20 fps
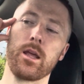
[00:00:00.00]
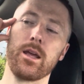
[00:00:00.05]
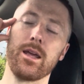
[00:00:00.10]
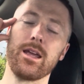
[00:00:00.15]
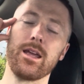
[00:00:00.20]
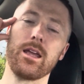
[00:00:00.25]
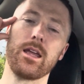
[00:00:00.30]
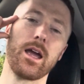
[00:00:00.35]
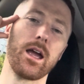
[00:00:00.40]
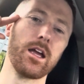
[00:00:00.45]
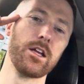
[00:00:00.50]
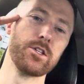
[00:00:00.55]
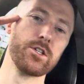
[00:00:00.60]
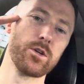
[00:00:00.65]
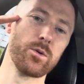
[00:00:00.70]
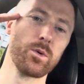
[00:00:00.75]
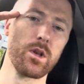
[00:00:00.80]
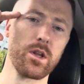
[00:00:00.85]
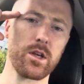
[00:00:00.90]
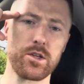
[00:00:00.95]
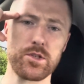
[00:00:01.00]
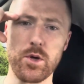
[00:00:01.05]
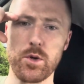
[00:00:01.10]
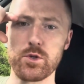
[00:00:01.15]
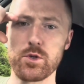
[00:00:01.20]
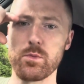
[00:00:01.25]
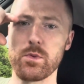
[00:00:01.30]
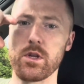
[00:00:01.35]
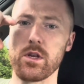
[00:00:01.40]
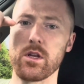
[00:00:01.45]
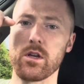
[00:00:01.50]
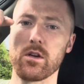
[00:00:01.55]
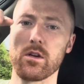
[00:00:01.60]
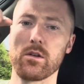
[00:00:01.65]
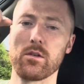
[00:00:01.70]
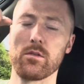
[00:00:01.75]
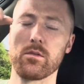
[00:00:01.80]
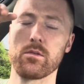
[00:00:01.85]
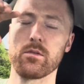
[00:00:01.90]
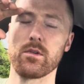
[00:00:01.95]
engaging with like social media,
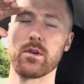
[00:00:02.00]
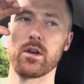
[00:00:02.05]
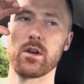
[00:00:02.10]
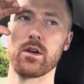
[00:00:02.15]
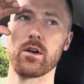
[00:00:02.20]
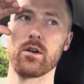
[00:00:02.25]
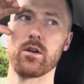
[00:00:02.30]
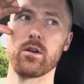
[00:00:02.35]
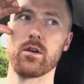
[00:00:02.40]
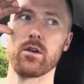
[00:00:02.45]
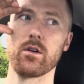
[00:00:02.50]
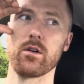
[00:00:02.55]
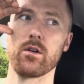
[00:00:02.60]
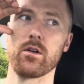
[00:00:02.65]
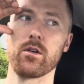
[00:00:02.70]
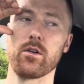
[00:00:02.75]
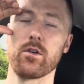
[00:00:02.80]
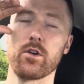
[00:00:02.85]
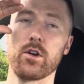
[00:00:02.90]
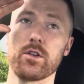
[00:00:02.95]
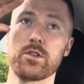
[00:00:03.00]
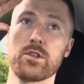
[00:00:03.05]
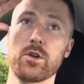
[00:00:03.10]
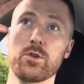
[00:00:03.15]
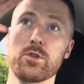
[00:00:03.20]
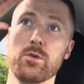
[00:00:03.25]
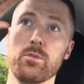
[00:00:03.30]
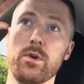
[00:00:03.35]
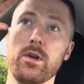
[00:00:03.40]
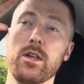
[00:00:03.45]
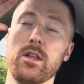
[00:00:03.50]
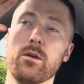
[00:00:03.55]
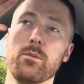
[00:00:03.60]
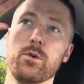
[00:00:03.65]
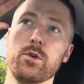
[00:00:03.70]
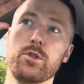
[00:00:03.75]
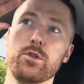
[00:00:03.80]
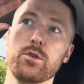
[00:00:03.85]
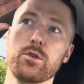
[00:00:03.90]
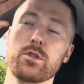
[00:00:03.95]
uh, or not social media,
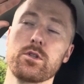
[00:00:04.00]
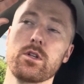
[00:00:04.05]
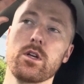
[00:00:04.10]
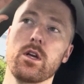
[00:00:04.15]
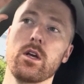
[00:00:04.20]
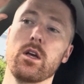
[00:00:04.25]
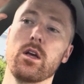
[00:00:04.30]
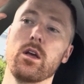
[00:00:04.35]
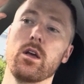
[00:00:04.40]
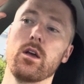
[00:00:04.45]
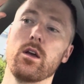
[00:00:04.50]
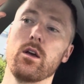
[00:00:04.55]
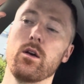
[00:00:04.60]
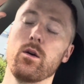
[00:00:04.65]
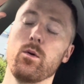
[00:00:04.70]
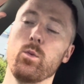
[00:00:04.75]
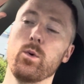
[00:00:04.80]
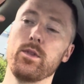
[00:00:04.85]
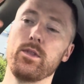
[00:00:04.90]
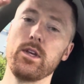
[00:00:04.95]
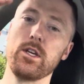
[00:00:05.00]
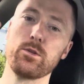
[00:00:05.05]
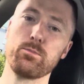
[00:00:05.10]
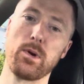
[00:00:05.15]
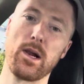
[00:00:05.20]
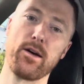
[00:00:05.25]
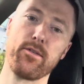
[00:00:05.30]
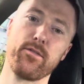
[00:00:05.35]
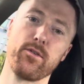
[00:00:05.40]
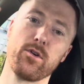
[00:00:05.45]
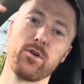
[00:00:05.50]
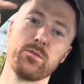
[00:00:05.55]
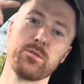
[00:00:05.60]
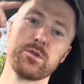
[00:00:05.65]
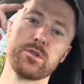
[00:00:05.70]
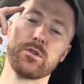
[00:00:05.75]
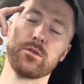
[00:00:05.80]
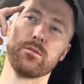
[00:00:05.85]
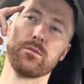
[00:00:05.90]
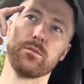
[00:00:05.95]
but just with these
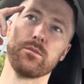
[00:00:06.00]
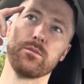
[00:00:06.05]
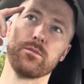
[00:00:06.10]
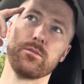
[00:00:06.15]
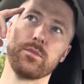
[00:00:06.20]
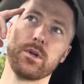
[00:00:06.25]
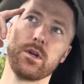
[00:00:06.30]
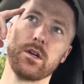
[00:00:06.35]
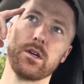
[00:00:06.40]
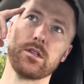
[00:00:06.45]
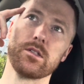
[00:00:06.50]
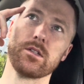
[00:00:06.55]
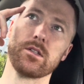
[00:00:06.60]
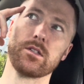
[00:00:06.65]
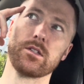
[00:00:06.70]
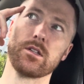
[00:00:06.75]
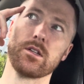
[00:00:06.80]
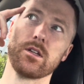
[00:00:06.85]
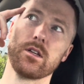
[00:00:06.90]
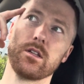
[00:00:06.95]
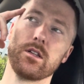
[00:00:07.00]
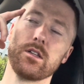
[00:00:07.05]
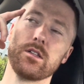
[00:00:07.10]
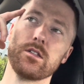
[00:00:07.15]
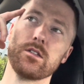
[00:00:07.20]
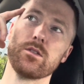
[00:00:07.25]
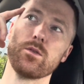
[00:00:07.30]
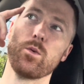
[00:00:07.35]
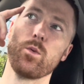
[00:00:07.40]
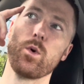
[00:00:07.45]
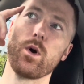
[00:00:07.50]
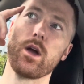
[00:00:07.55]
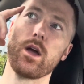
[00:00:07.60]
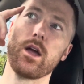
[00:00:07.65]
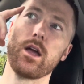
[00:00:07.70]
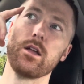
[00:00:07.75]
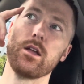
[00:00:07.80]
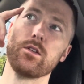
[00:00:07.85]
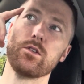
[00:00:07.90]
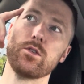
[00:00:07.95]
platforms because it's like this is a
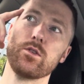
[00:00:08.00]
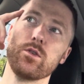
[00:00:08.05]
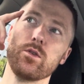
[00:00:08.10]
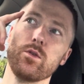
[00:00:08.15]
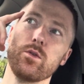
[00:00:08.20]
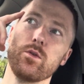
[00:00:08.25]
way to